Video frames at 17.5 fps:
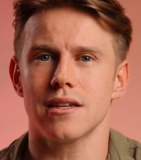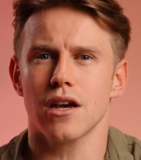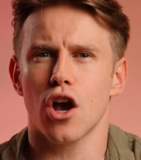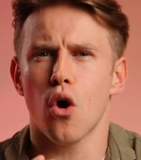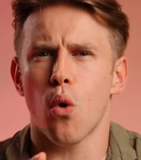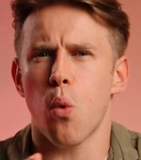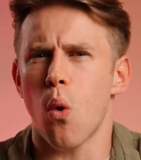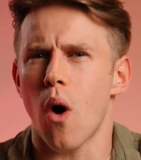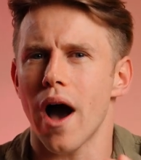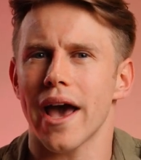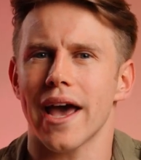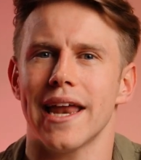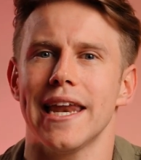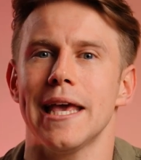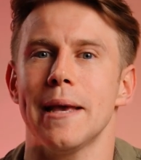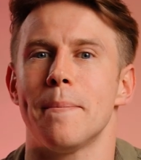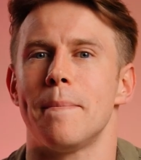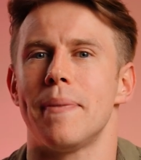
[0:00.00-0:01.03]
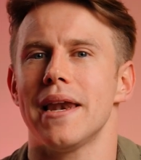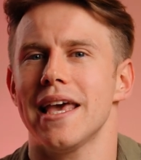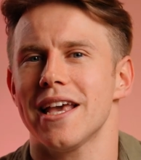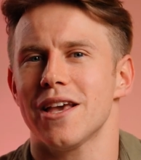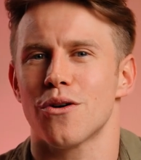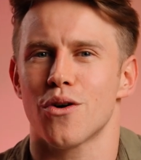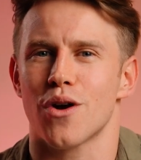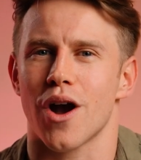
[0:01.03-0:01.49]
quietly
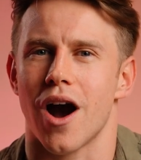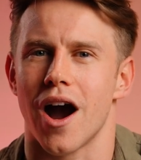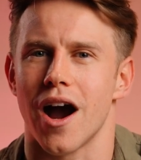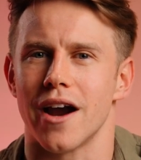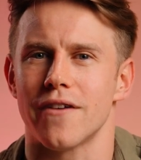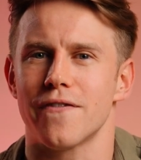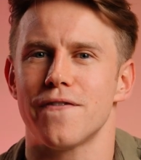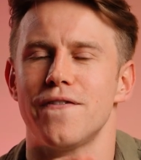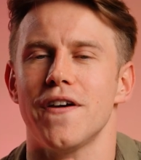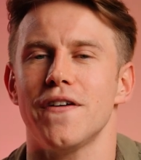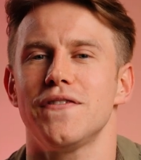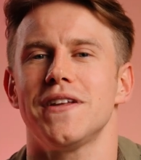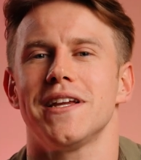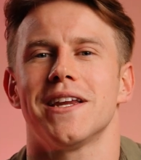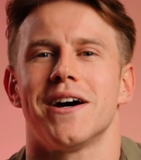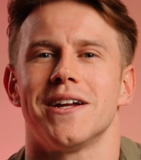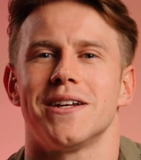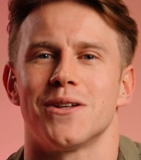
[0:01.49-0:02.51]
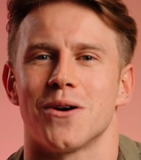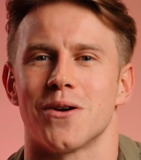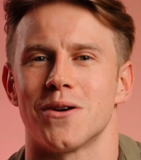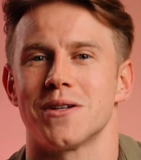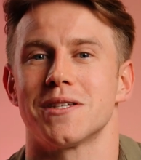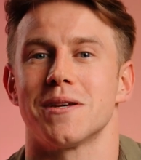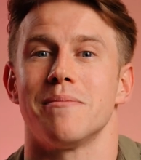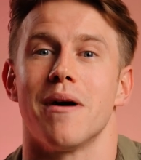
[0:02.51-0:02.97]
billing your card
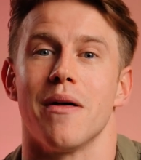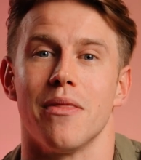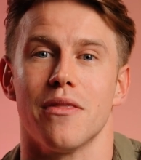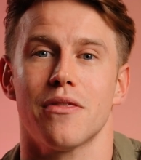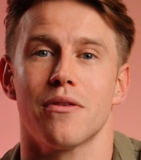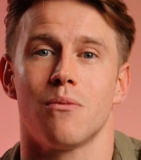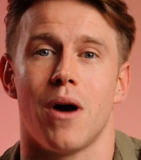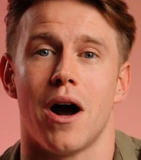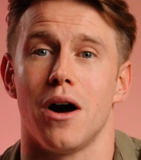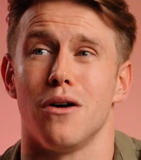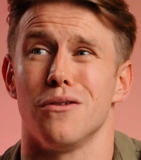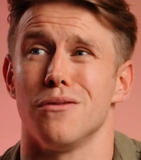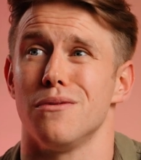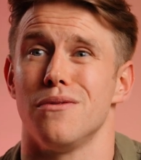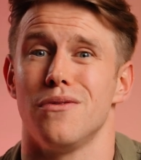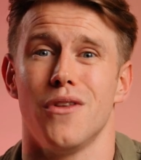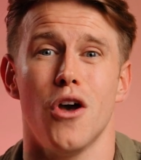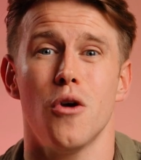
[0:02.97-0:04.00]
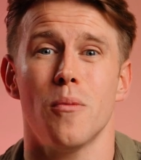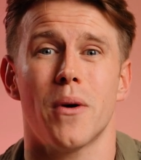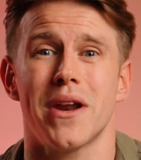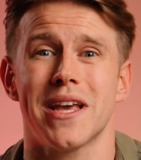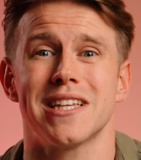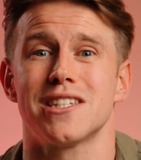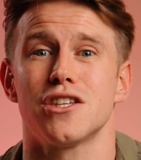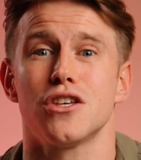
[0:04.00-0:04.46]
$59 a month while
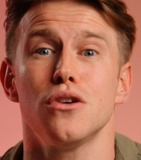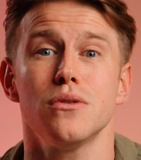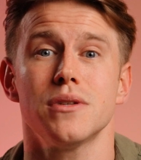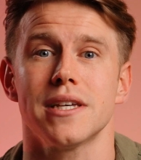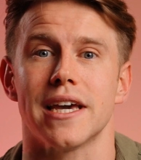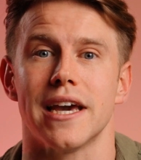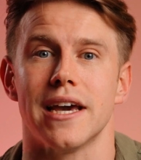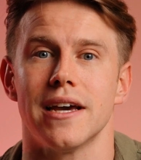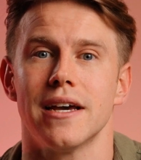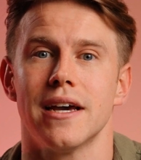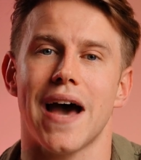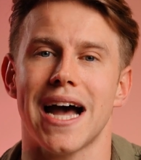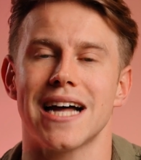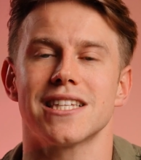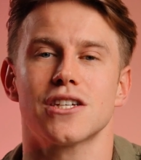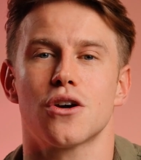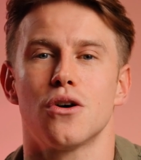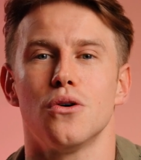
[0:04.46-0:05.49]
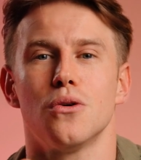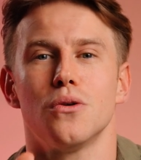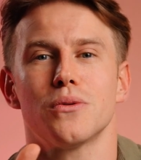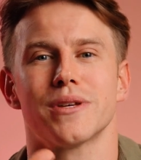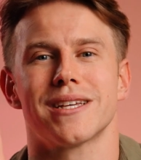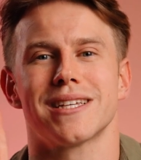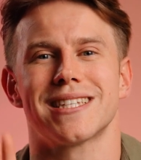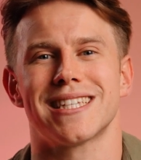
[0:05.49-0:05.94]
nobody's using it. That's
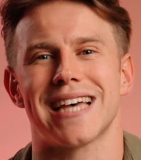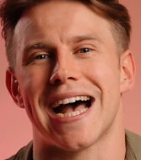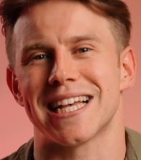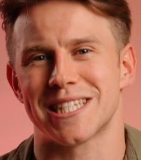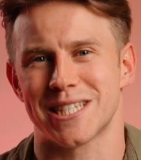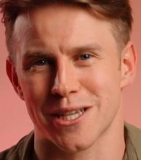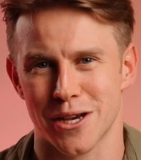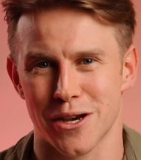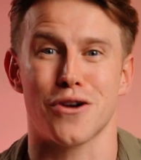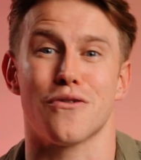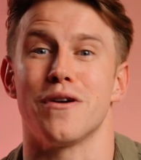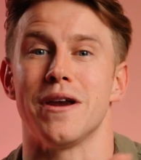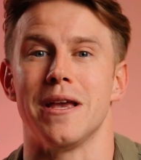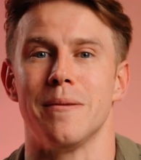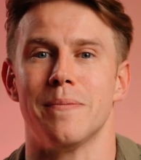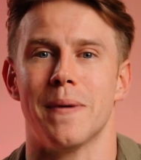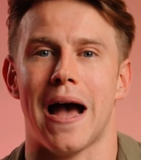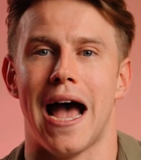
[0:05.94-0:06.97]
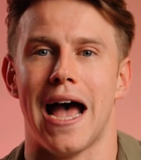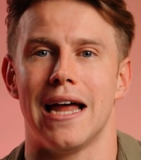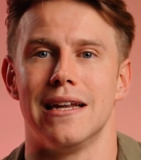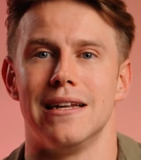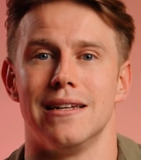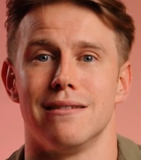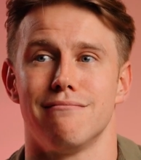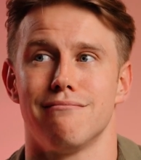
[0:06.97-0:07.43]
called SaaS creep,
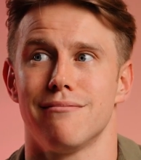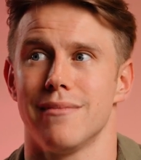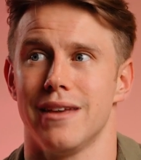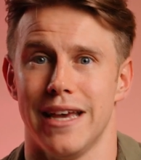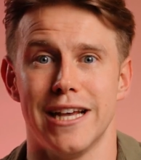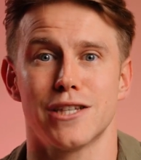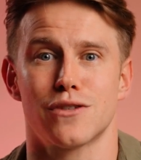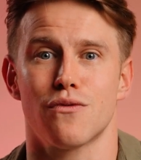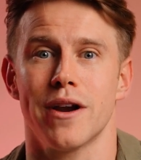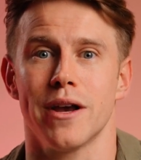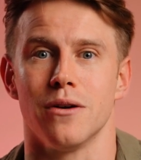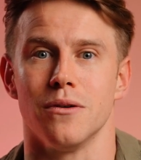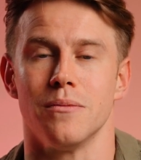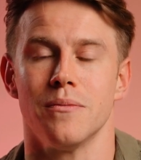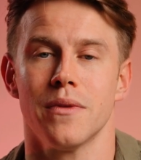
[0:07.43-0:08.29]
and it's real.